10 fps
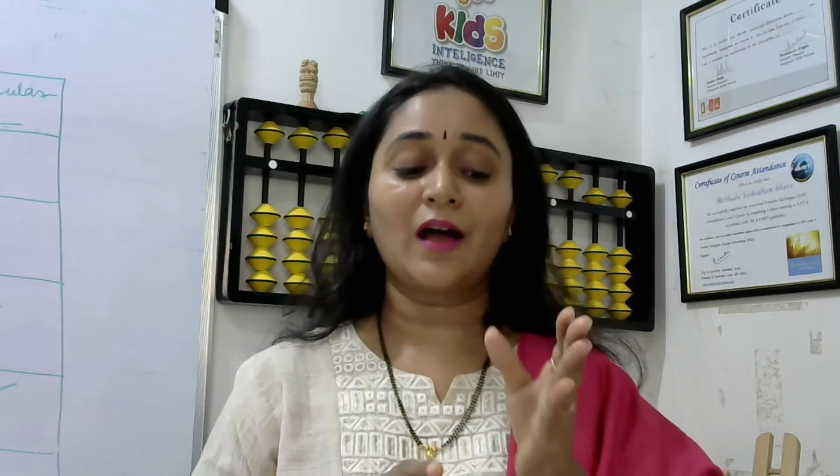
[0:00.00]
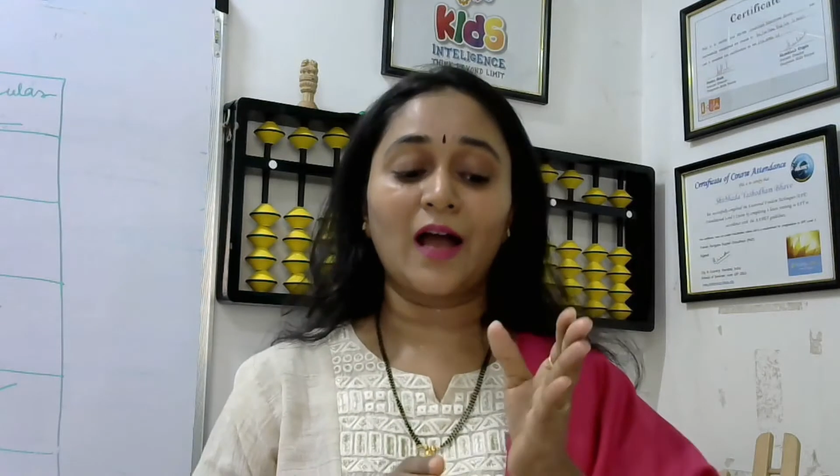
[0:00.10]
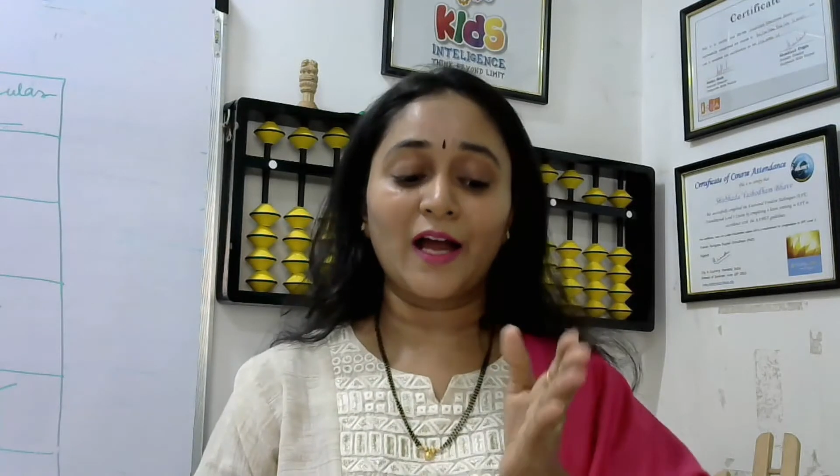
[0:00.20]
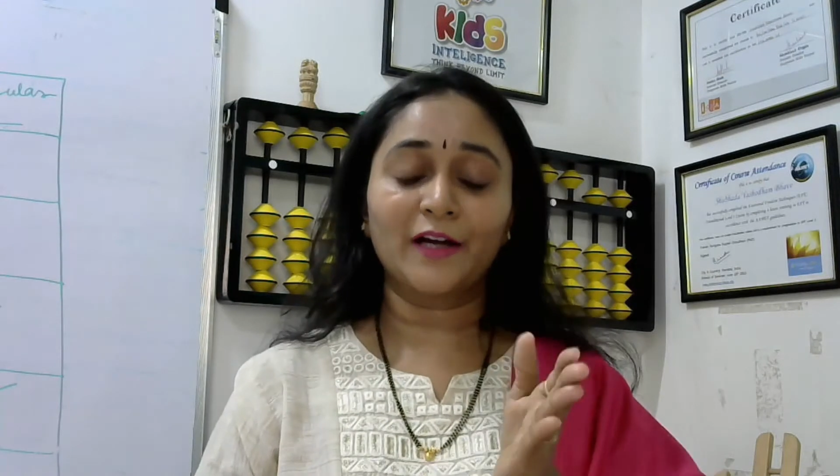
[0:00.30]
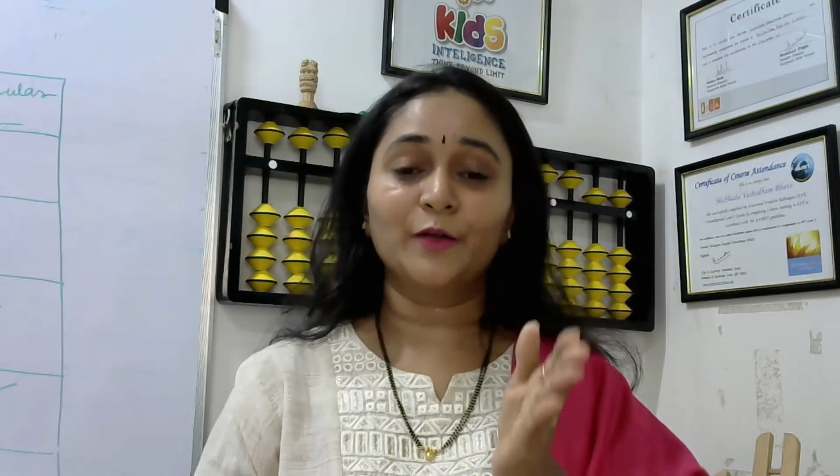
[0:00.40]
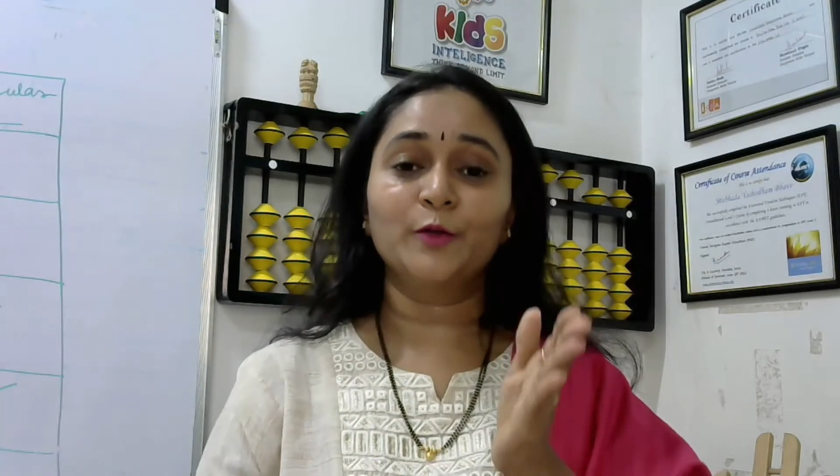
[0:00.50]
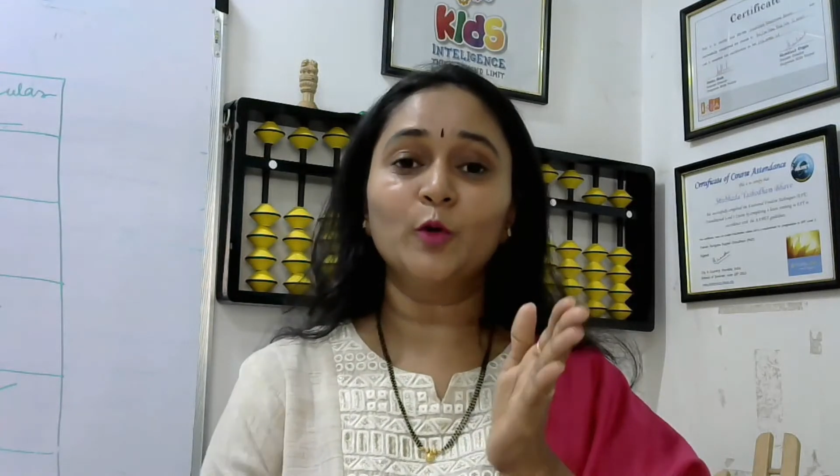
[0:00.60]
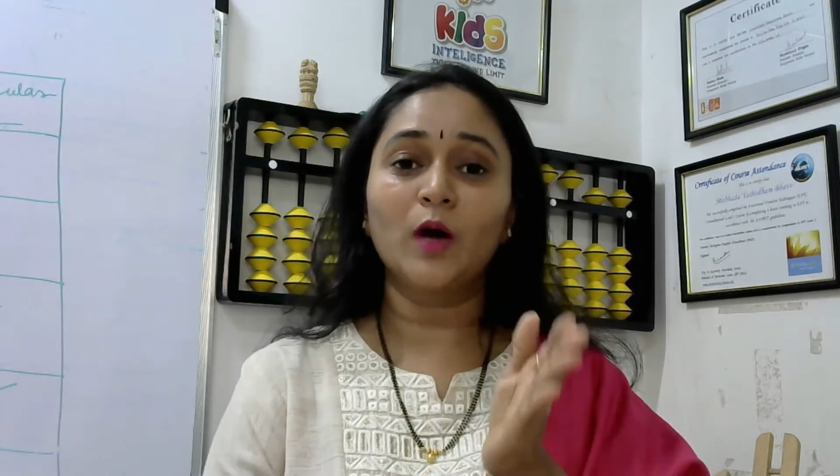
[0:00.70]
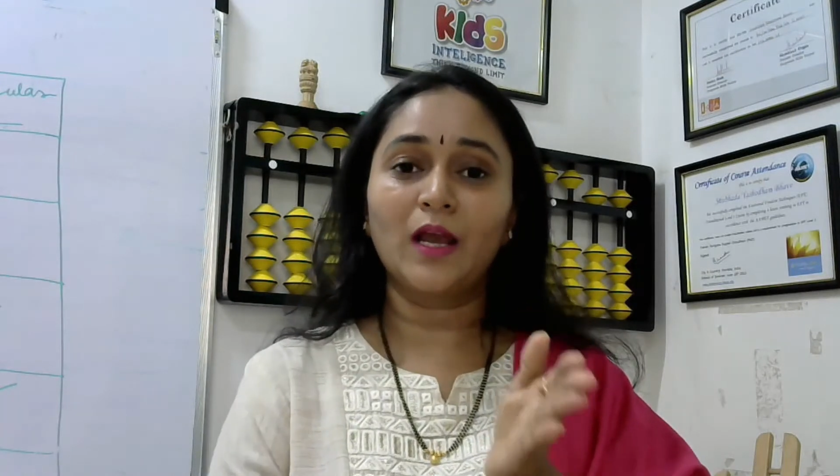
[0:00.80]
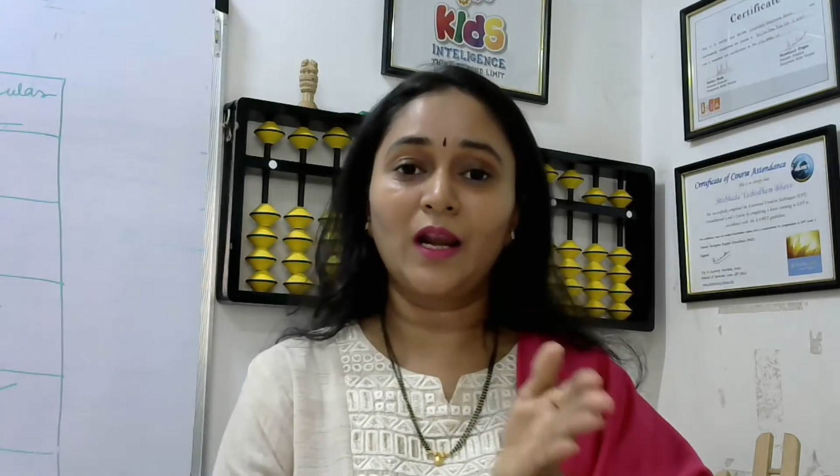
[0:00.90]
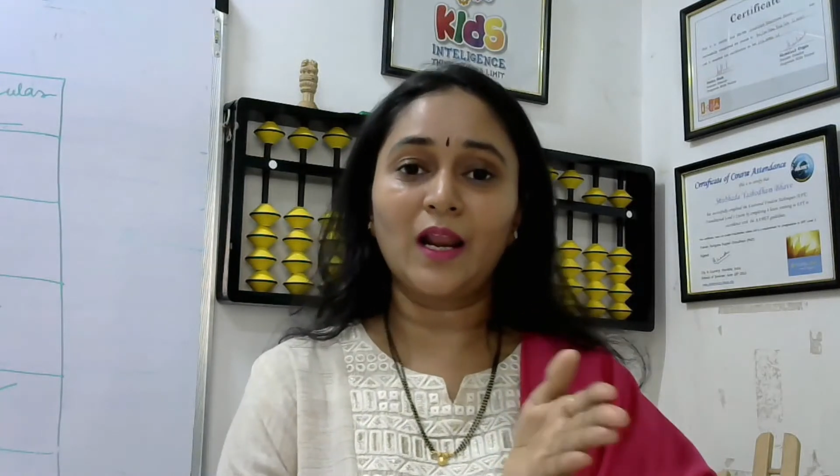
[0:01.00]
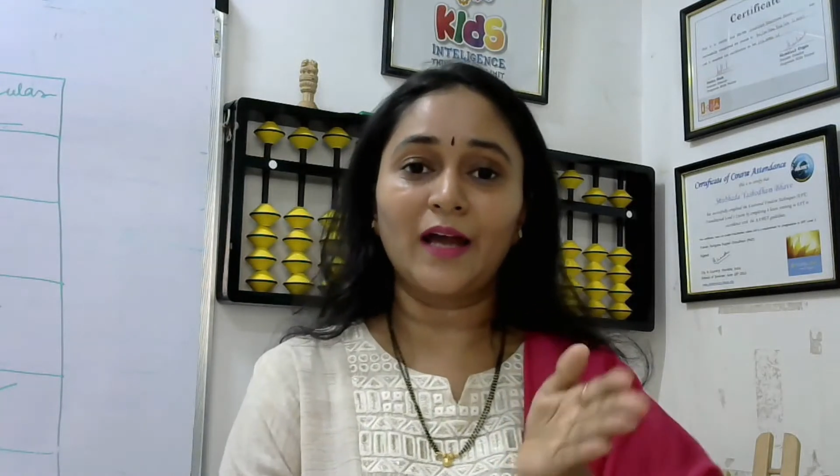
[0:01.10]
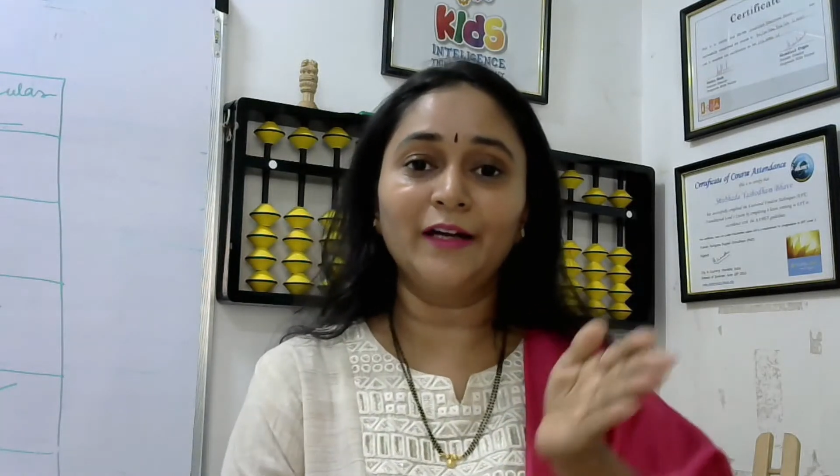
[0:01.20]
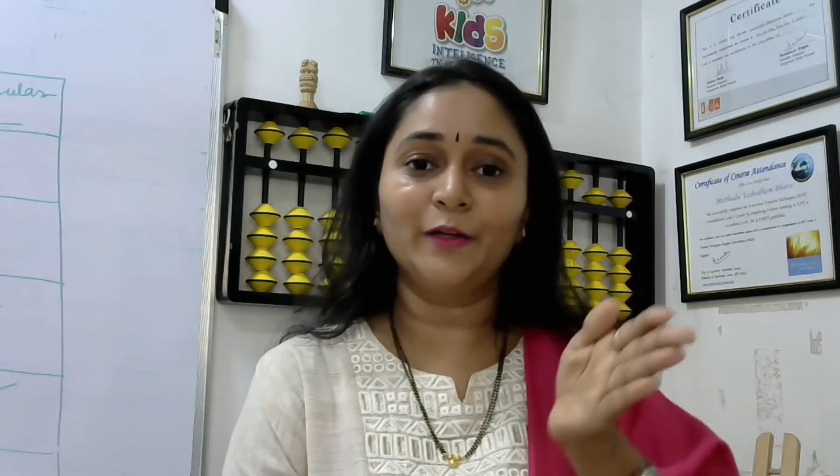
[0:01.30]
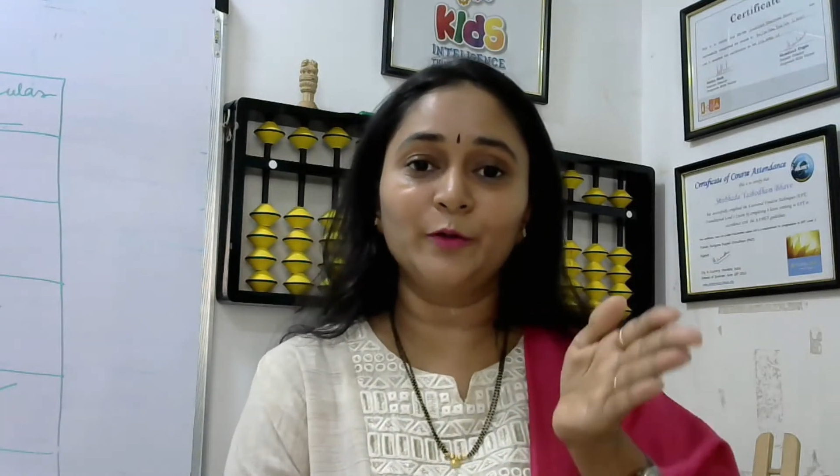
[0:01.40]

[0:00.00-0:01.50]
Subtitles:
and you aligned